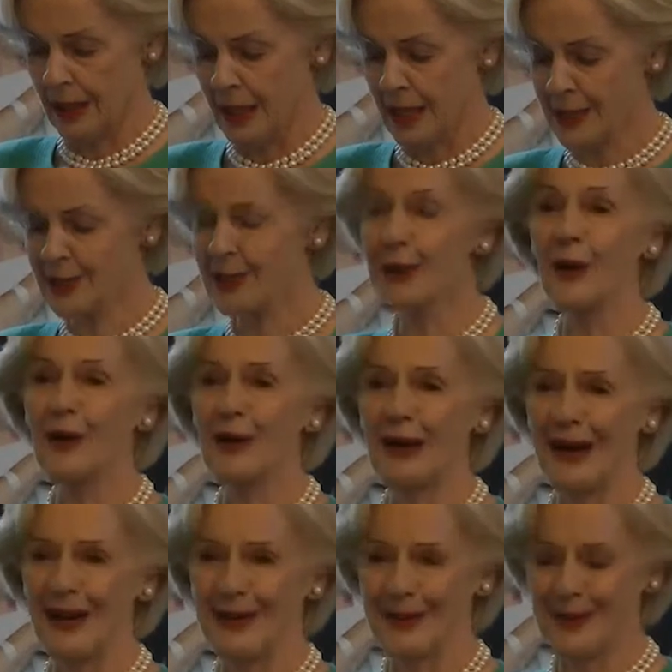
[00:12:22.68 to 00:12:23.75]
It's an
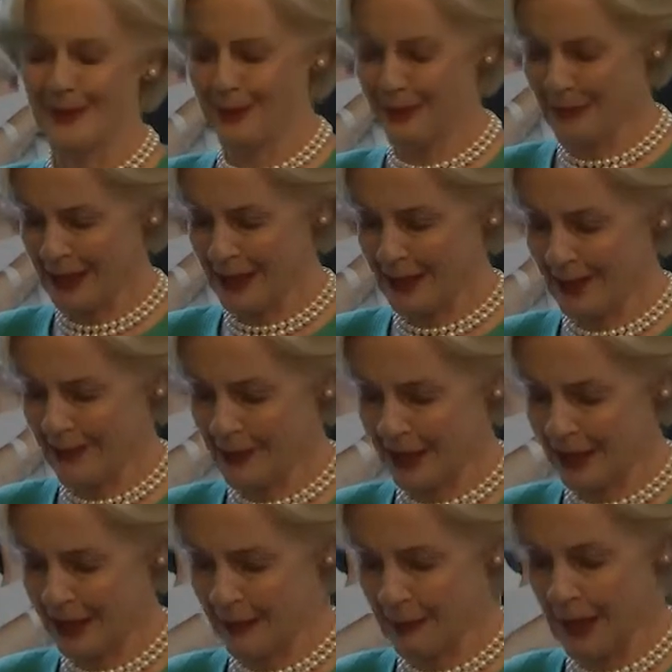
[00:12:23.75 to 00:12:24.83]
honour for me to
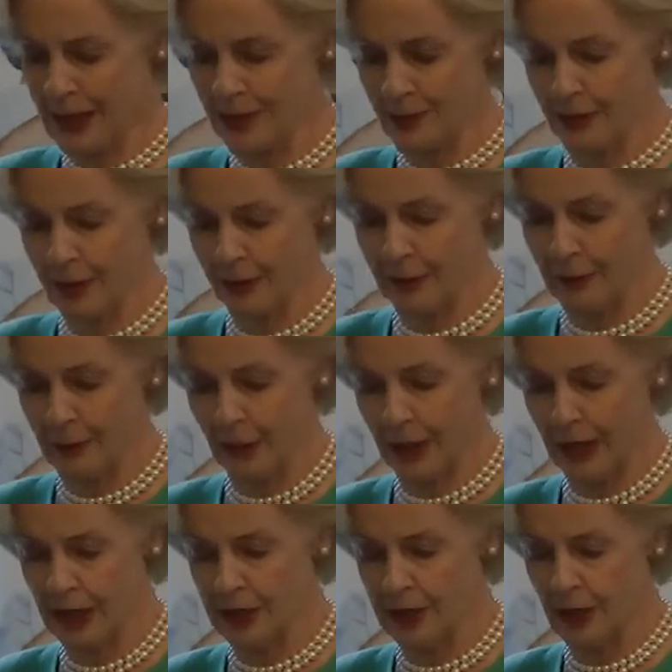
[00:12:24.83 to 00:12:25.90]
be the patron of the
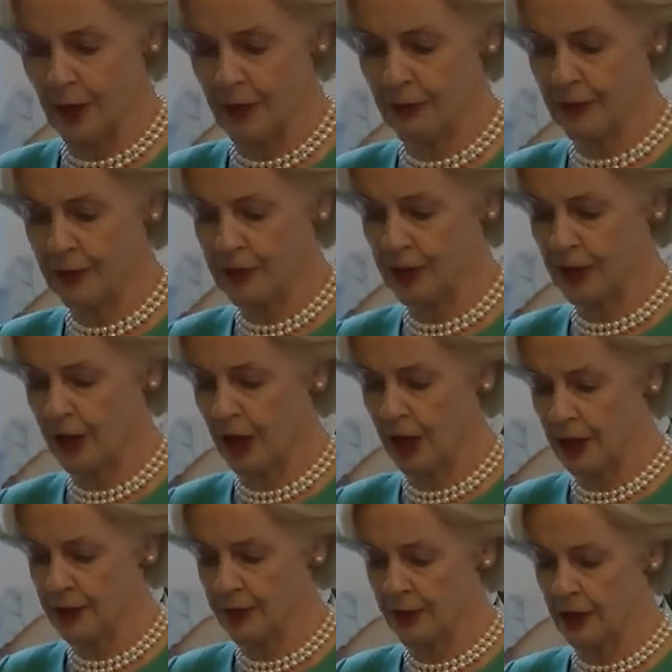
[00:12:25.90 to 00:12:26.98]
Monash Alfred
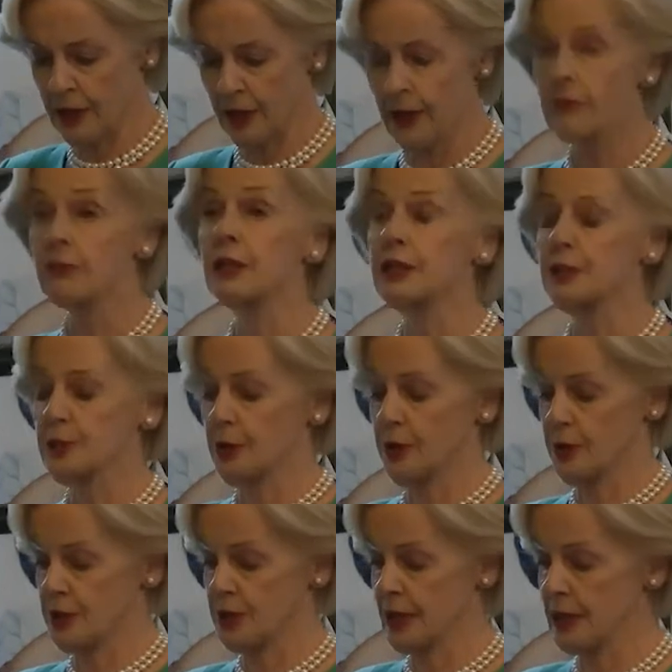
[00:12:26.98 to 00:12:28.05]
Psychiatry
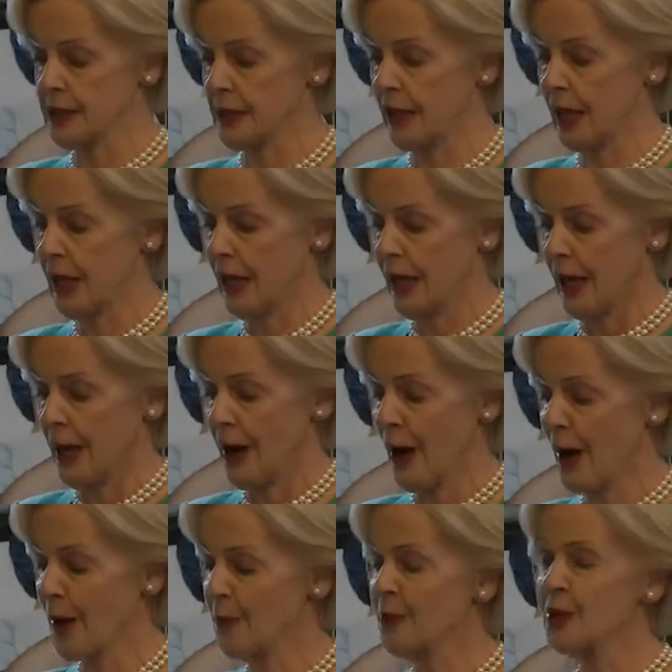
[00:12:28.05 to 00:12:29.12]
Research Centre.
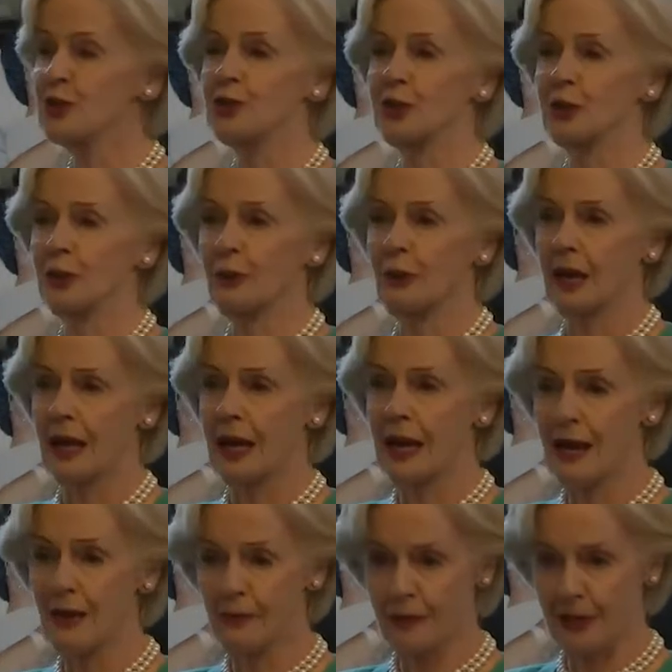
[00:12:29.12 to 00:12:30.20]
I wish you
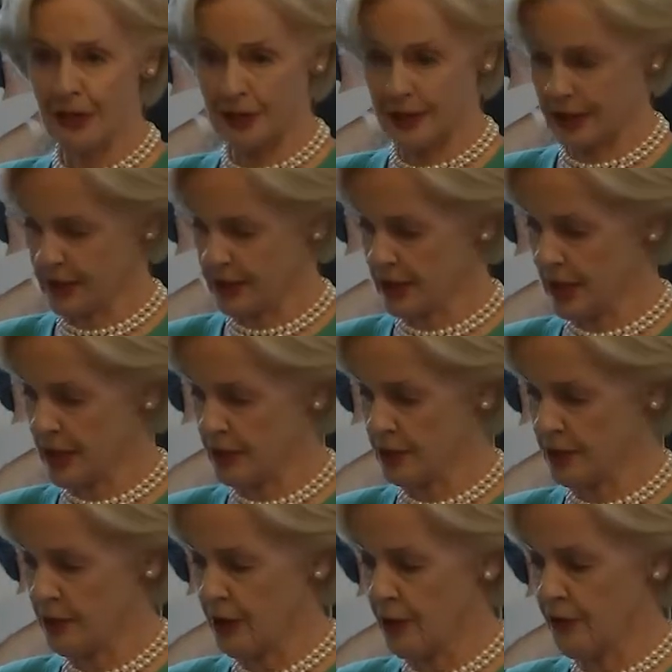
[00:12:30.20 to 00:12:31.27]
every
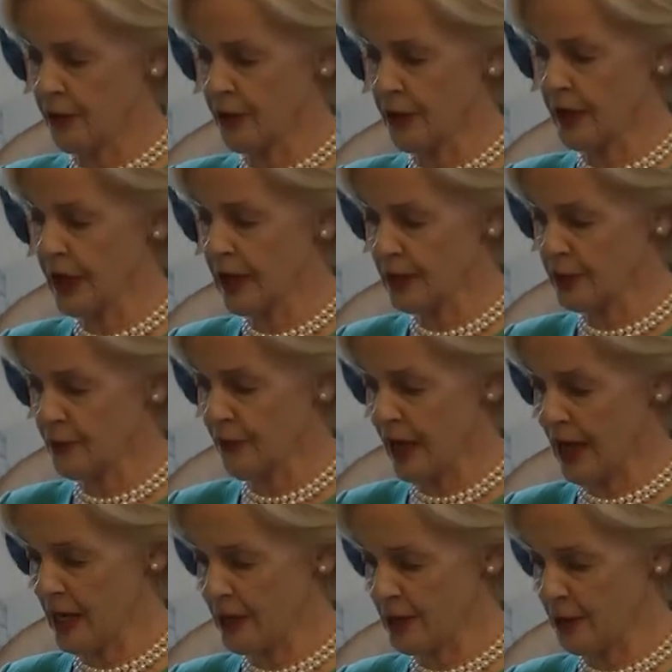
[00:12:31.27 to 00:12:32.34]
success for the next
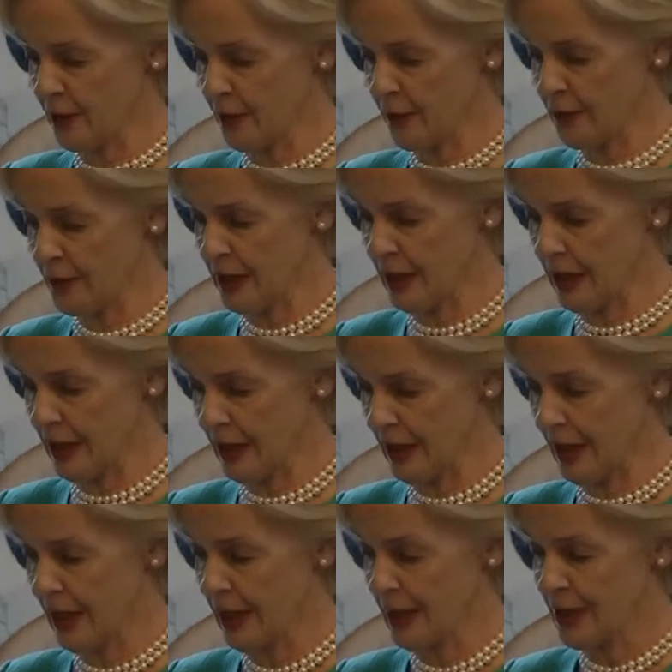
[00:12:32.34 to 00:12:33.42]
phase of
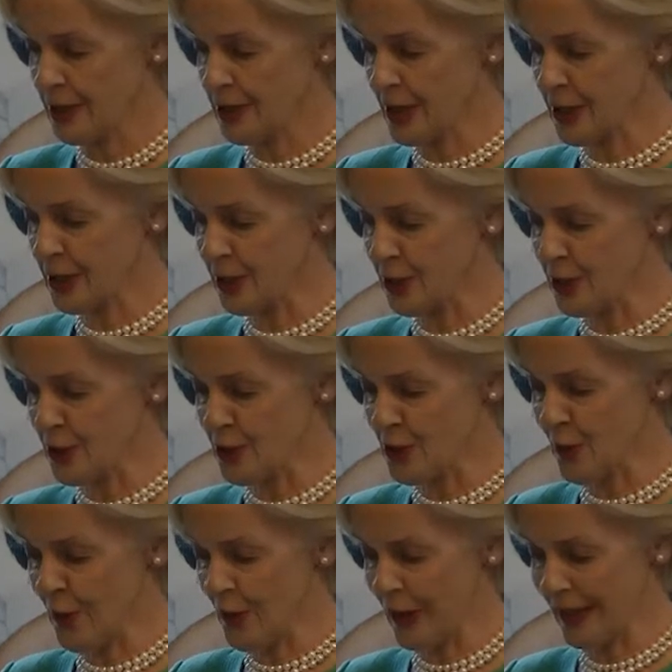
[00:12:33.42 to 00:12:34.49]
the centre's
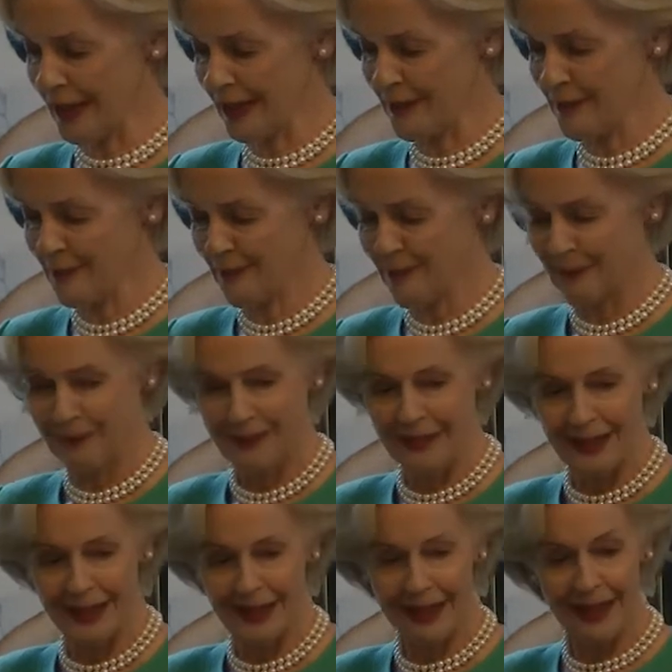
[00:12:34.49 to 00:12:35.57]
journey.
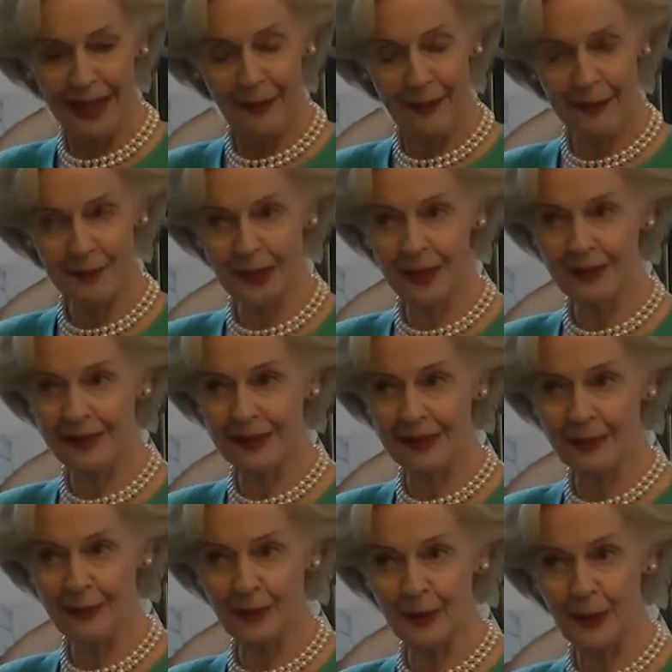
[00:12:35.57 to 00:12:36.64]
Now I'm going to
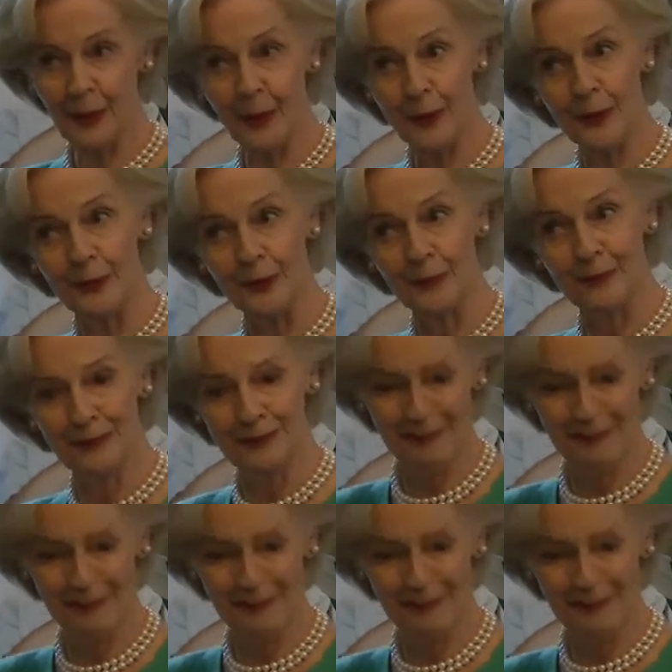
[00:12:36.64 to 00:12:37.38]
lift the curtain.